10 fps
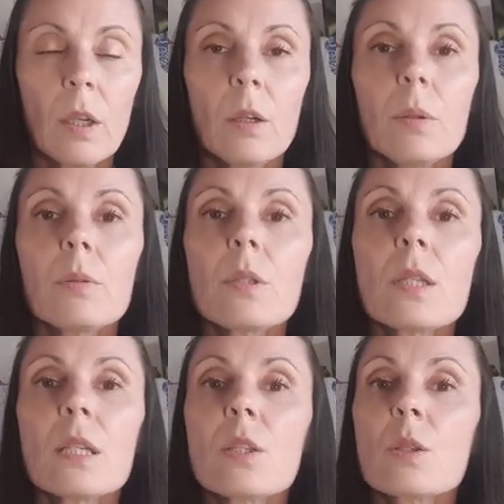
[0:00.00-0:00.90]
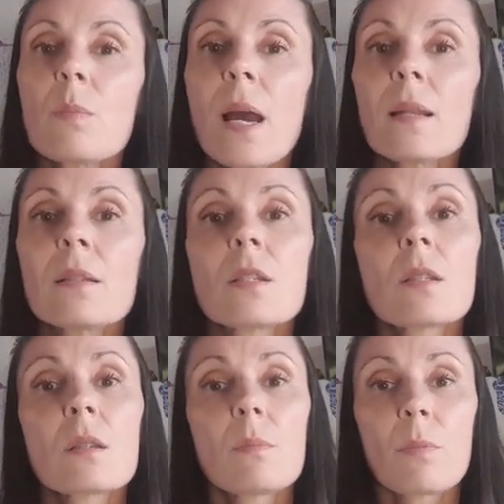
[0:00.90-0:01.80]
We also need to
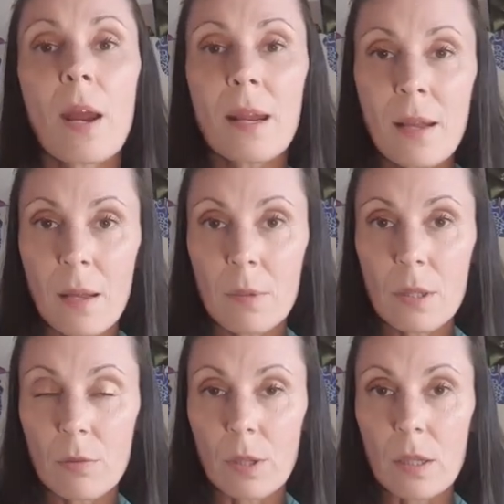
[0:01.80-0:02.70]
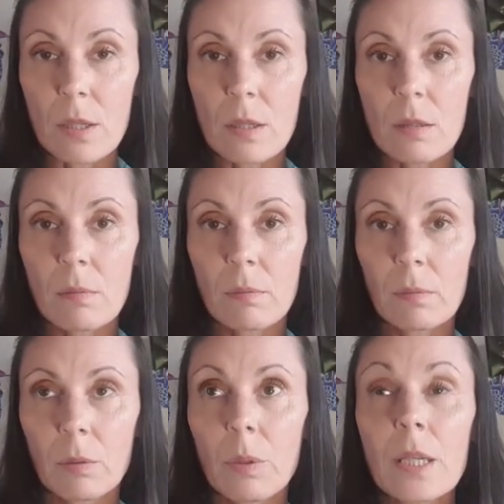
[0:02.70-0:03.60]
balance brain hemispheres.
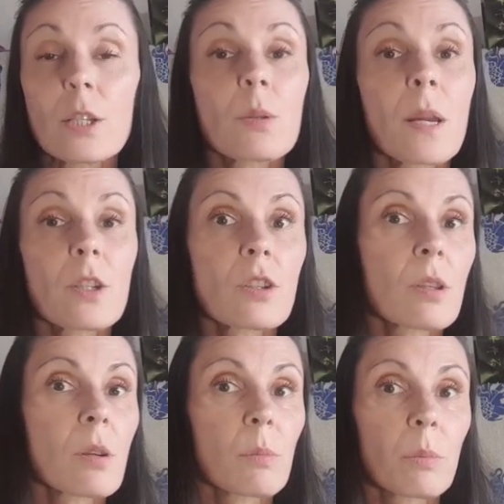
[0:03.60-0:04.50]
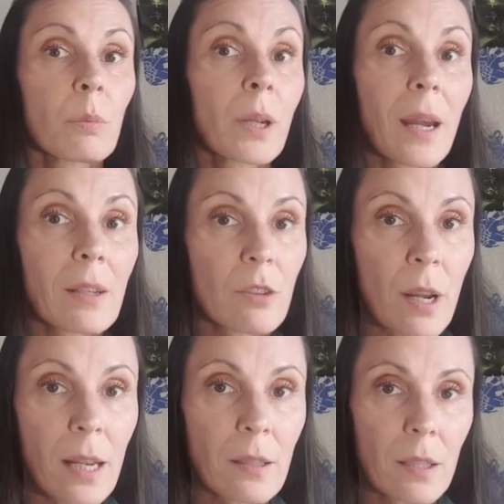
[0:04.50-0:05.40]
We need to make sure that we're
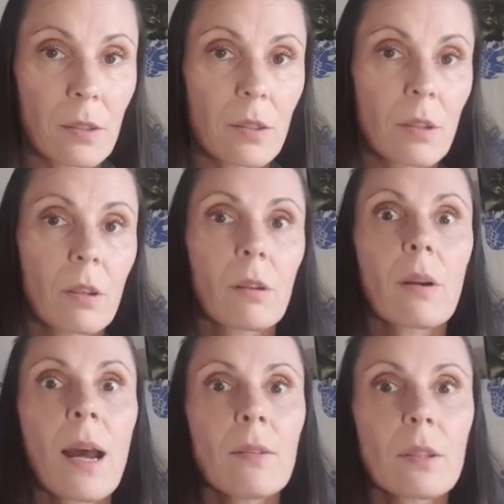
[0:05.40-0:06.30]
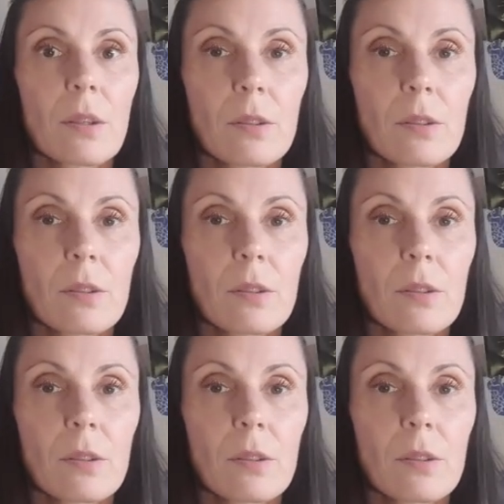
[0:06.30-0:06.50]
hydrated, grounded.